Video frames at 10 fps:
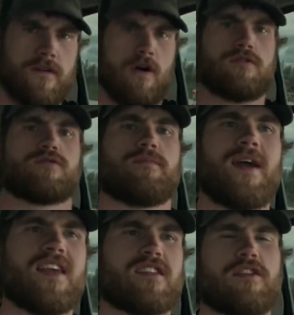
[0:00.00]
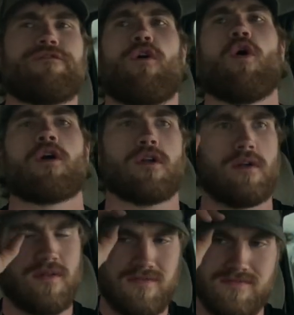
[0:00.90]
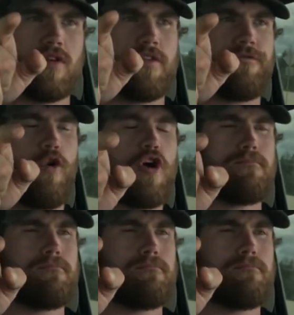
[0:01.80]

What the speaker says: folks, we made it to the fort. We're in the Fort